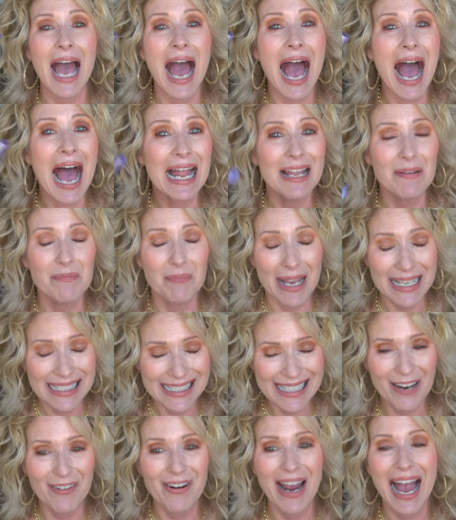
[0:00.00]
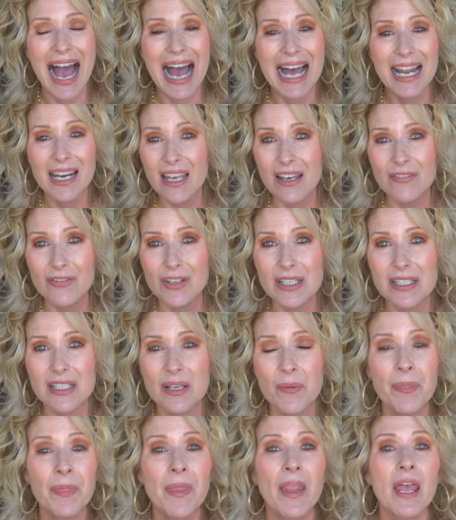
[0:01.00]
I, mascara, I love
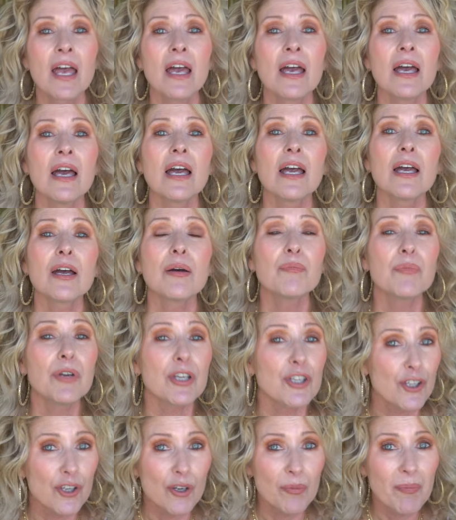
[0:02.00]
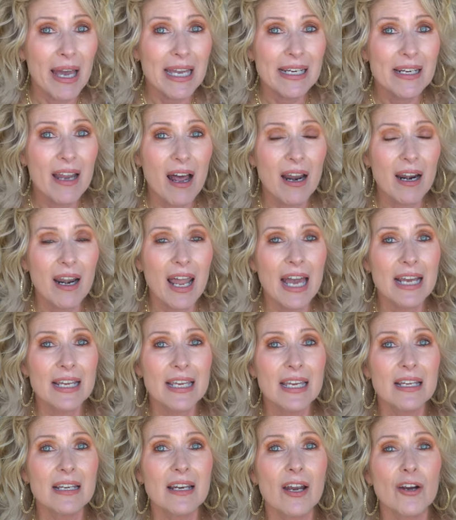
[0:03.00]
it, but you may not
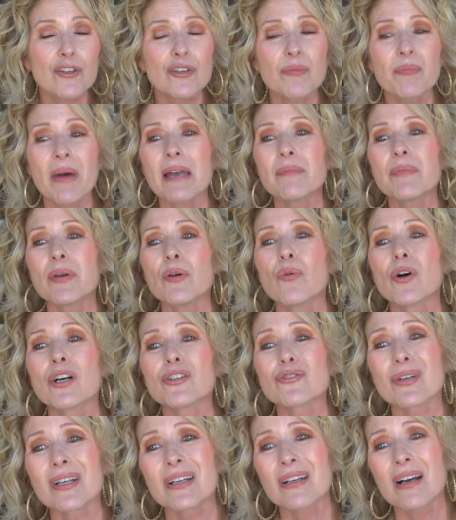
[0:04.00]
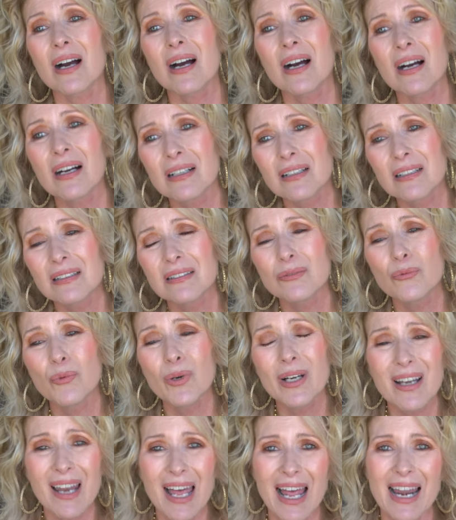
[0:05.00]
like it or you may be wondering, oh,
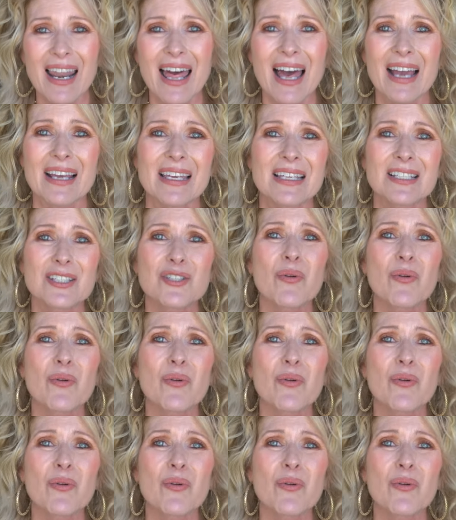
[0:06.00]
will I like it?